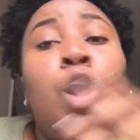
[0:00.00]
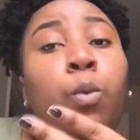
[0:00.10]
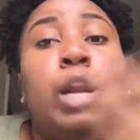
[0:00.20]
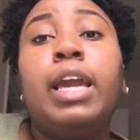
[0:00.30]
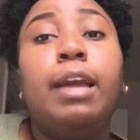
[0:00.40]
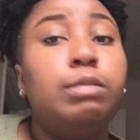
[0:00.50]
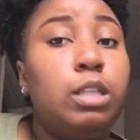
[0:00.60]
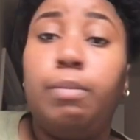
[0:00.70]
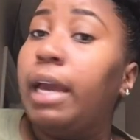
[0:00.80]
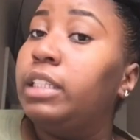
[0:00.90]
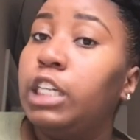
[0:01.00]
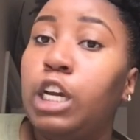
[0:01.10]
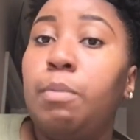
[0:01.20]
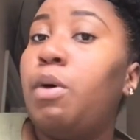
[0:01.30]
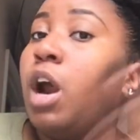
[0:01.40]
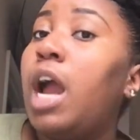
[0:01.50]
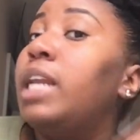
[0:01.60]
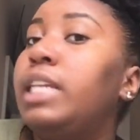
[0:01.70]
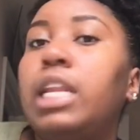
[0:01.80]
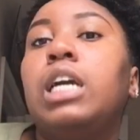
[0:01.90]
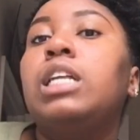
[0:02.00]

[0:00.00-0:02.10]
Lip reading: when it came to the bacteria part, I didn't,